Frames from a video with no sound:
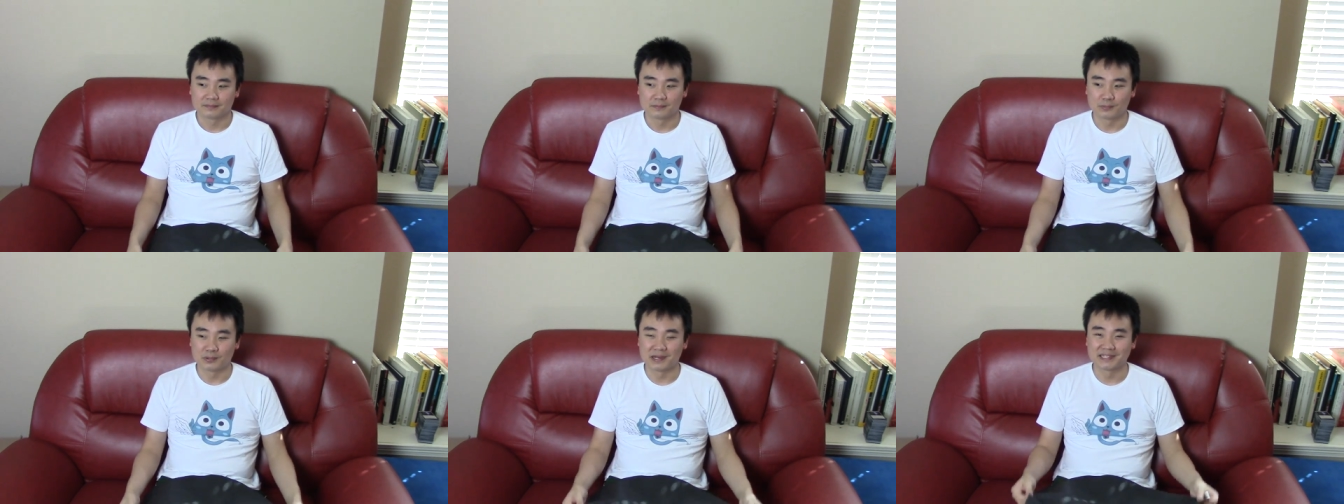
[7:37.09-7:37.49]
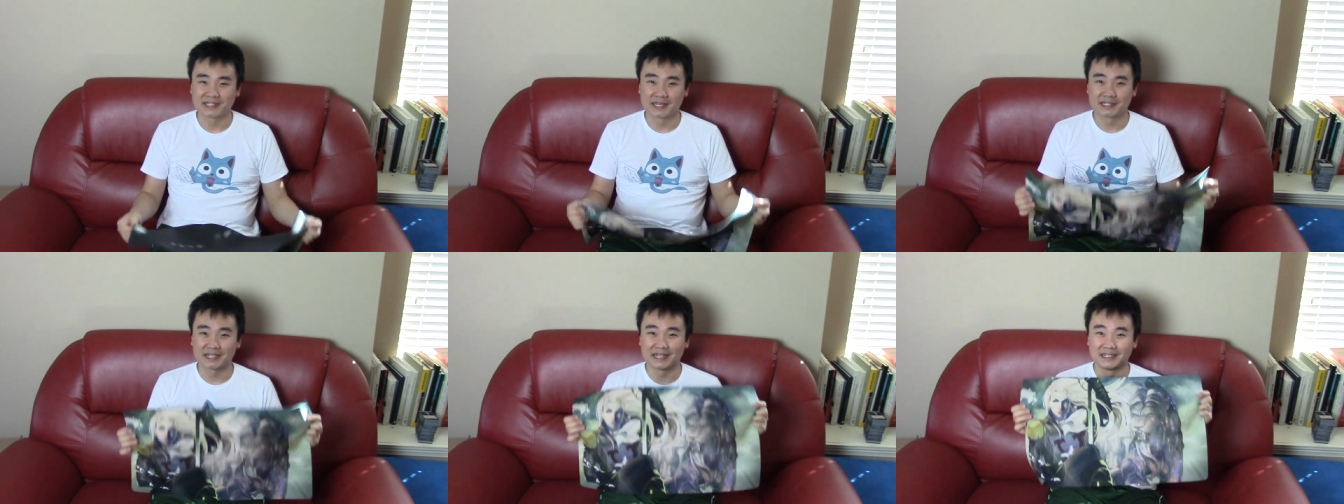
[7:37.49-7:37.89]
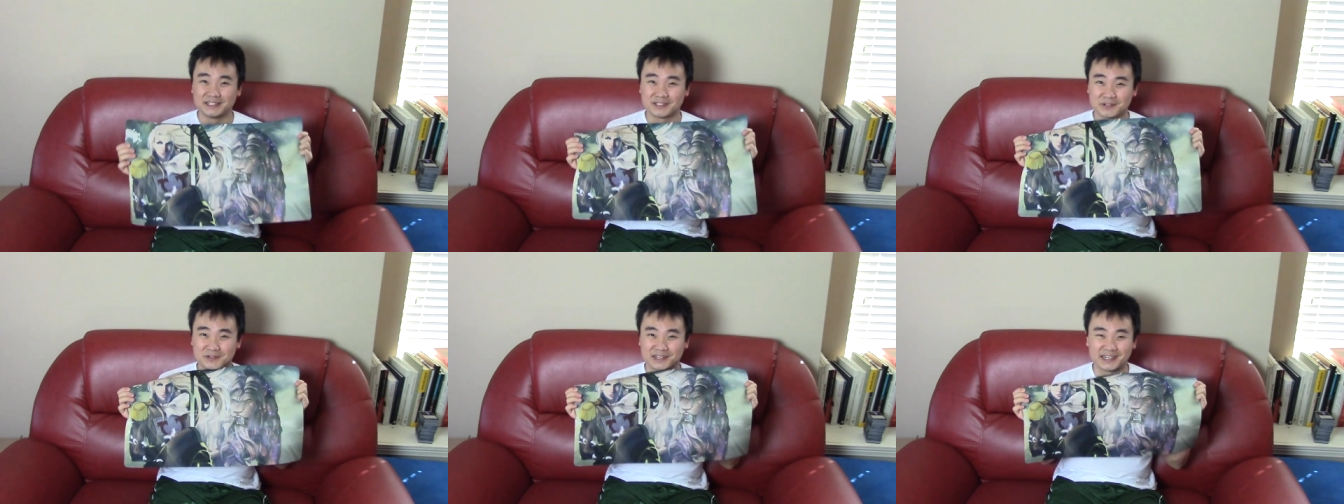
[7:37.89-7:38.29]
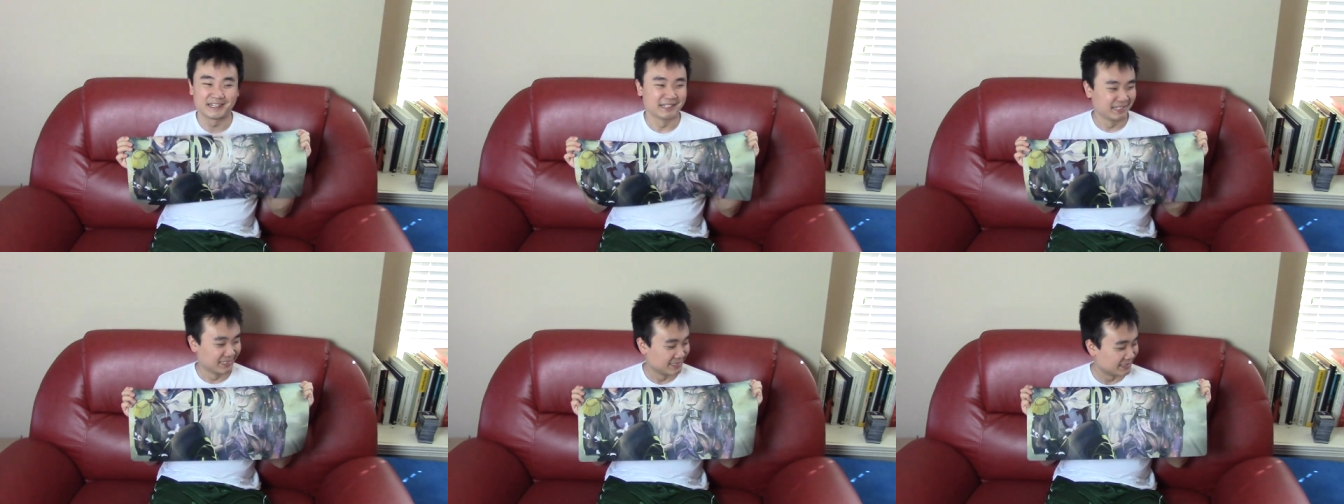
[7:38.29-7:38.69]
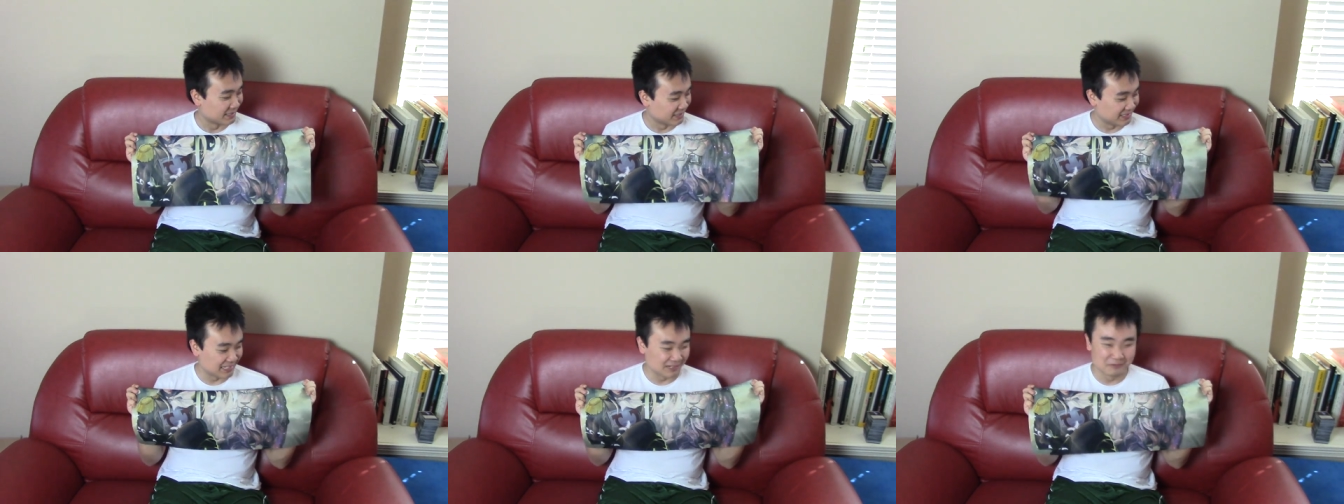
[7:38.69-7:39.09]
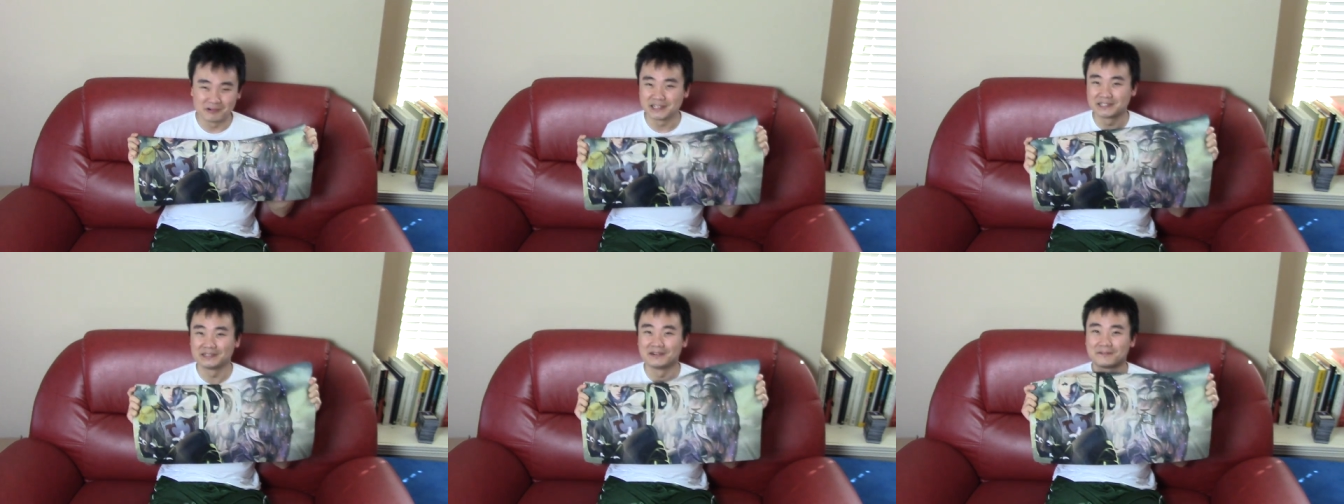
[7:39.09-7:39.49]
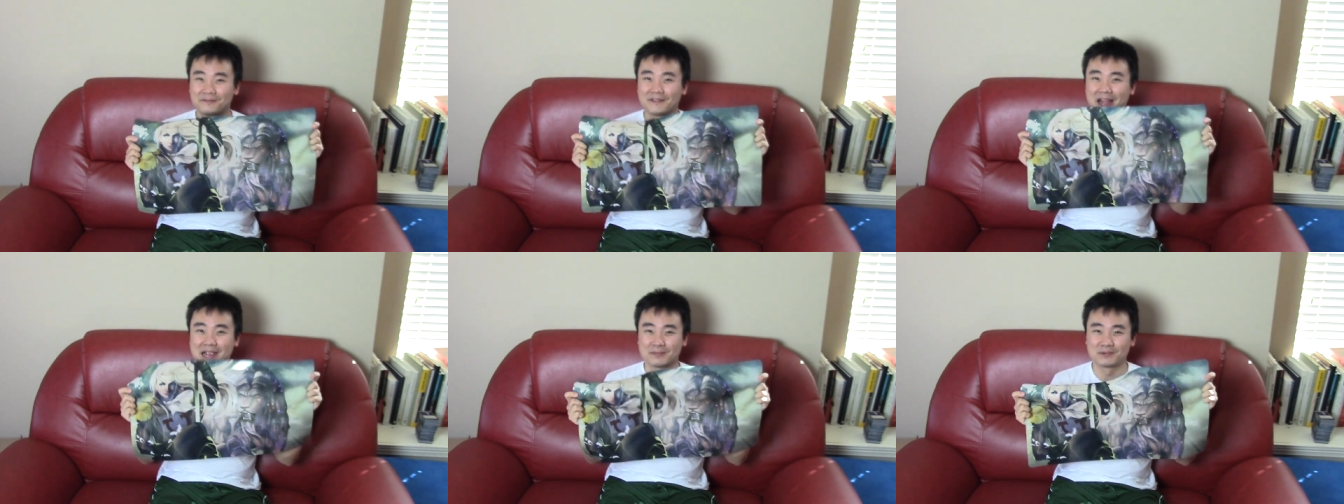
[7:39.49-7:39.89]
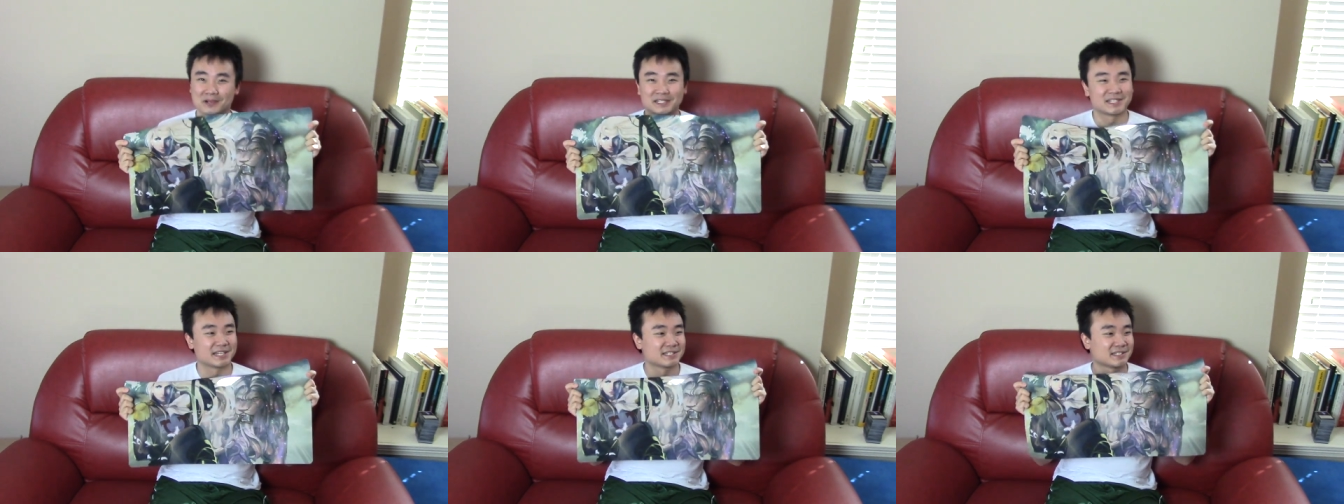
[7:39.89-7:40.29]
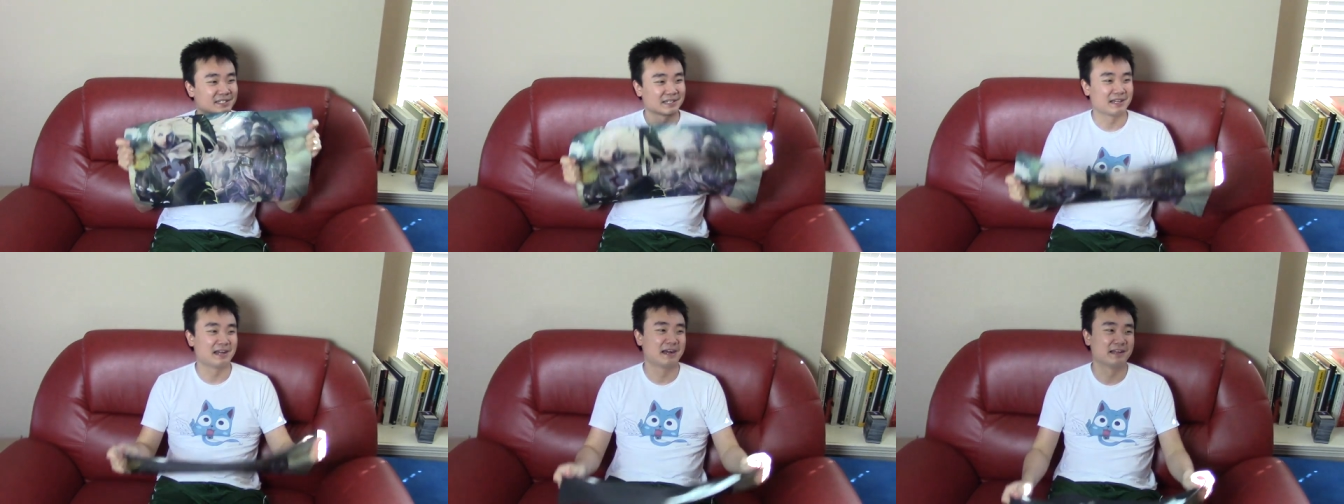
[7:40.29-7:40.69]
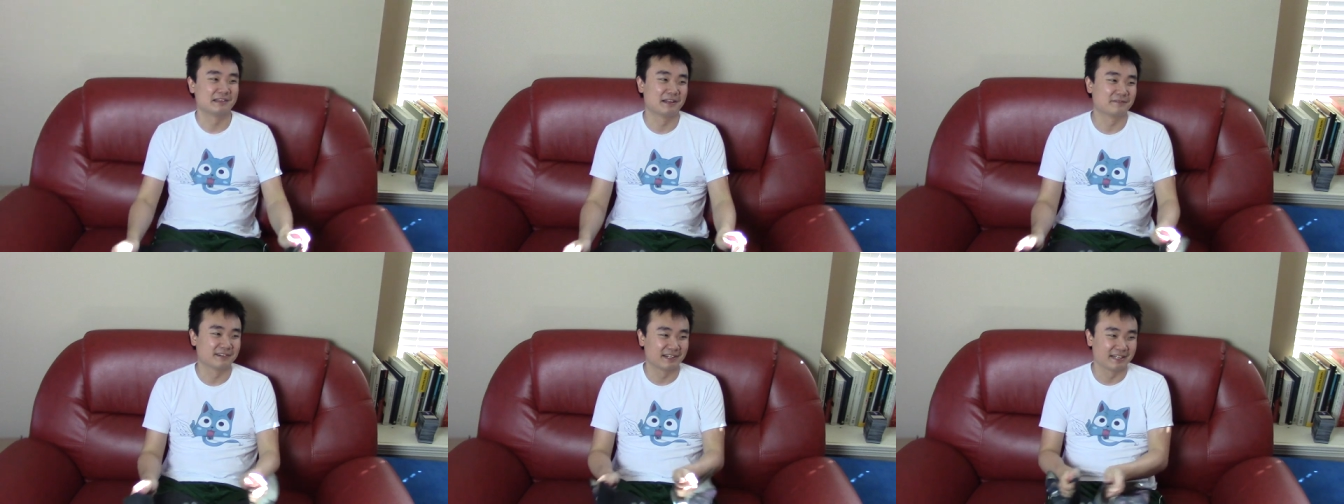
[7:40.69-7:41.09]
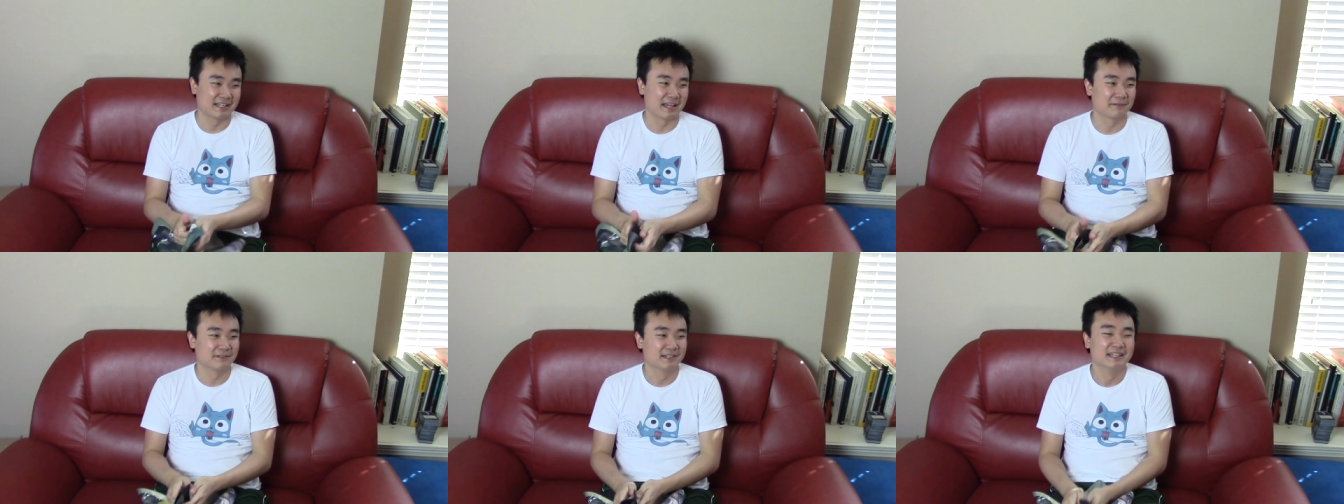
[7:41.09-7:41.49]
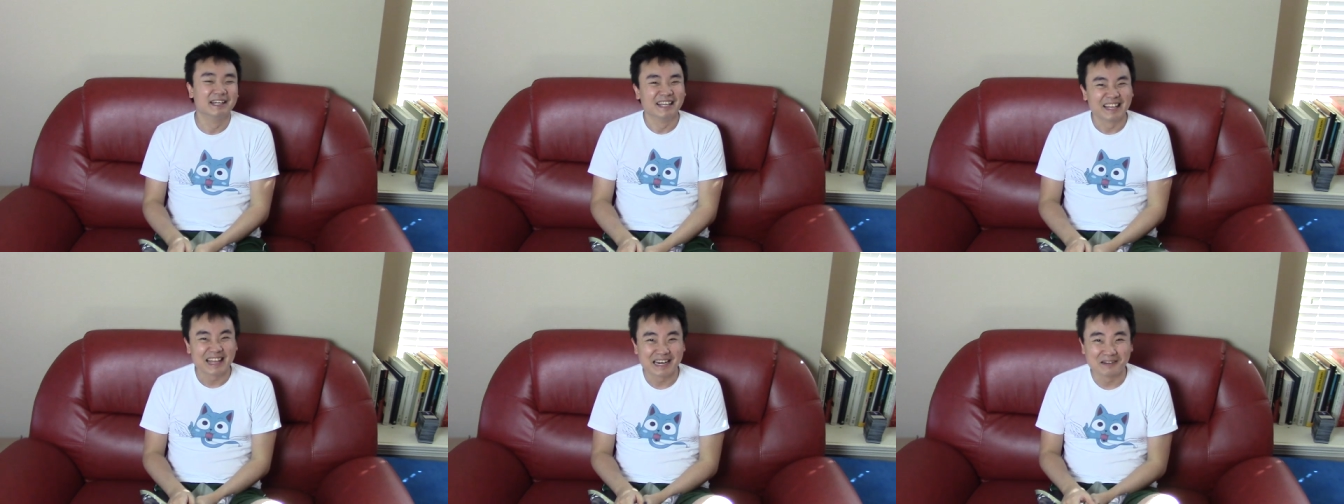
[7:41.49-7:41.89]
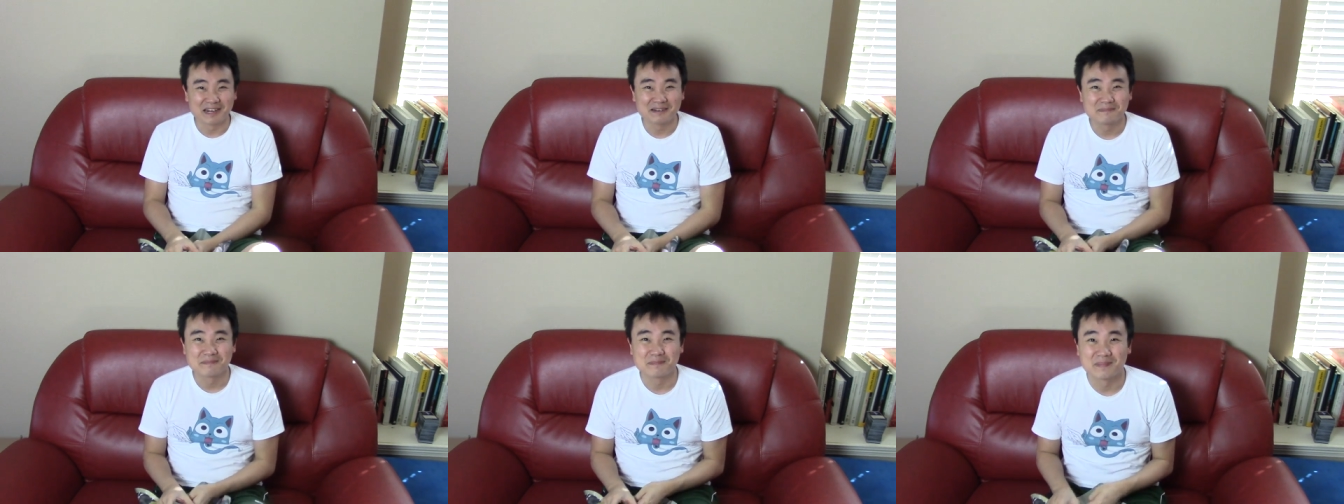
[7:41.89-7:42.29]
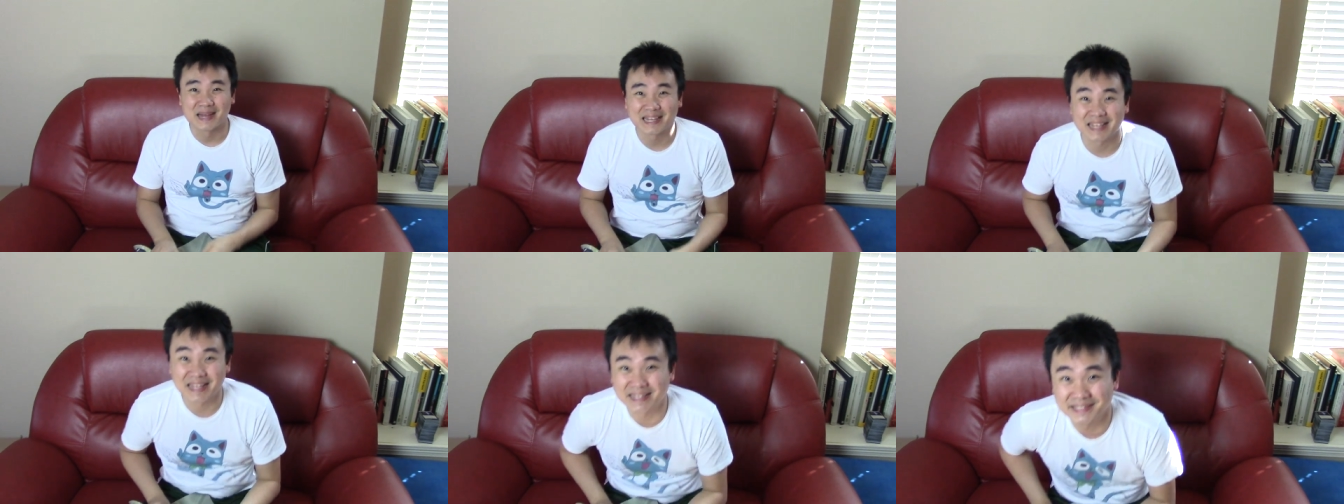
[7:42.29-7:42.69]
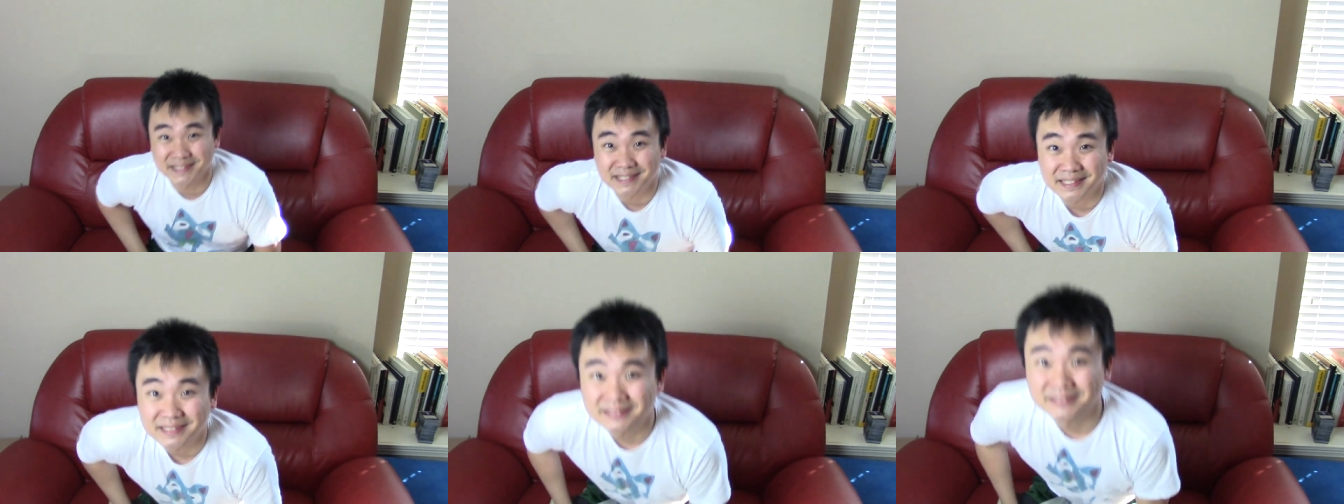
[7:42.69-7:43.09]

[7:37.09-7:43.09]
Princess Azula. So the original Fire Princess. Uh, love her to death. Anyway, bye guys.